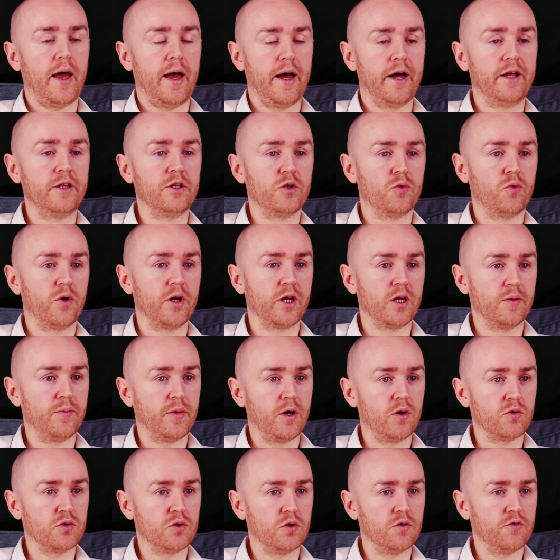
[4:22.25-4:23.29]
and the right
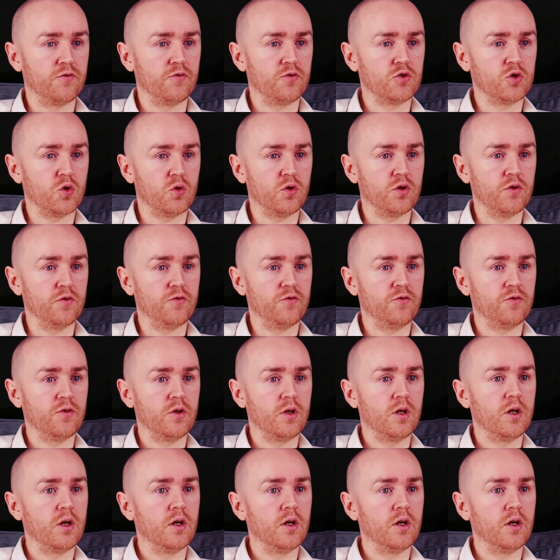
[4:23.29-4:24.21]
amount of sort of,